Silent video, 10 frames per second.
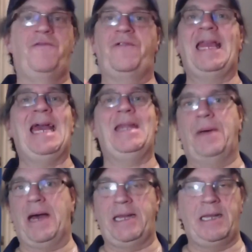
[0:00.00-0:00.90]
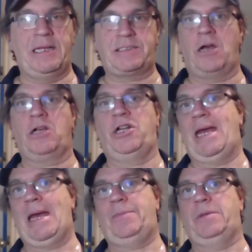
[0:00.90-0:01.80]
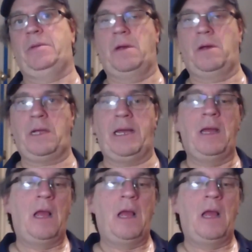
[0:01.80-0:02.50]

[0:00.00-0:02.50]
forget about it. It's not going to happen, okay?